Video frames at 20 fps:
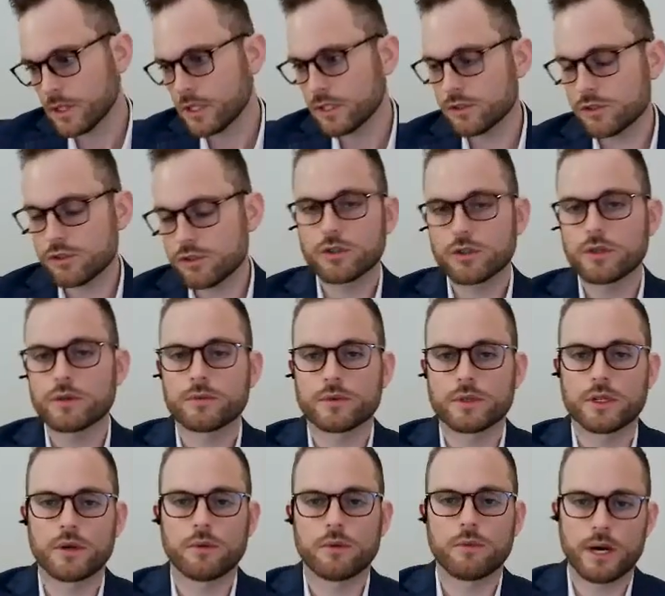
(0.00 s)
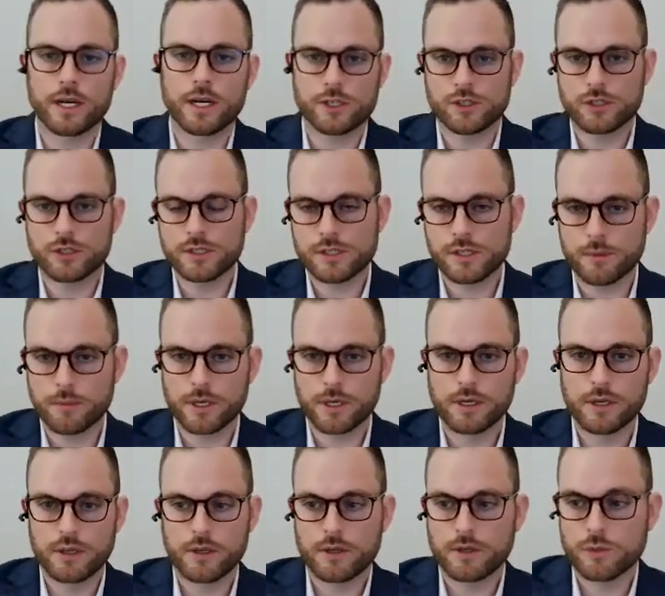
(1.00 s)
It's true. Why should someone